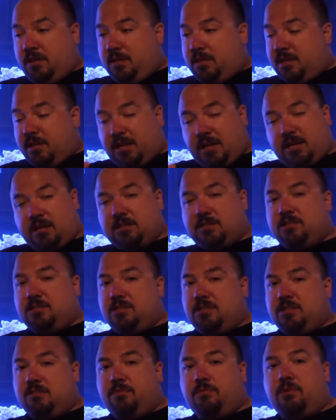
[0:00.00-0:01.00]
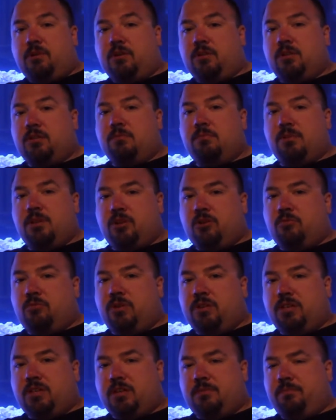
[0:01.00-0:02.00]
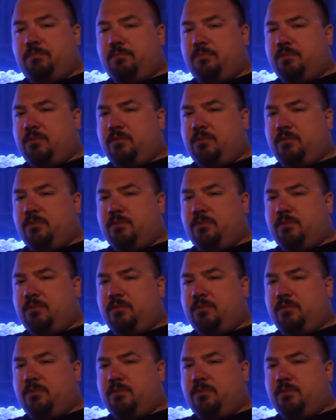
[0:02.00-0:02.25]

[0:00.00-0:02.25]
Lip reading: I kind of tend to fall in the middle with it.